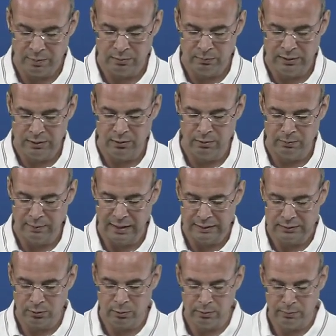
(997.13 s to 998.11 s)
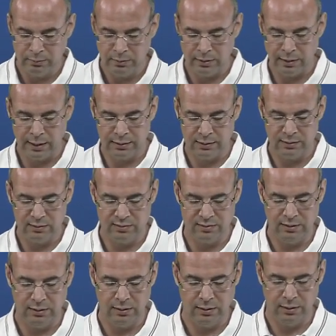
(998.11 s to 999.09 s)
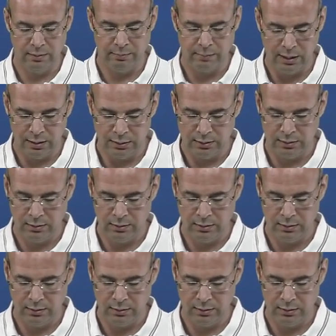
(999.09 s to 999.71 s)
Video Marcum, I can see Mark.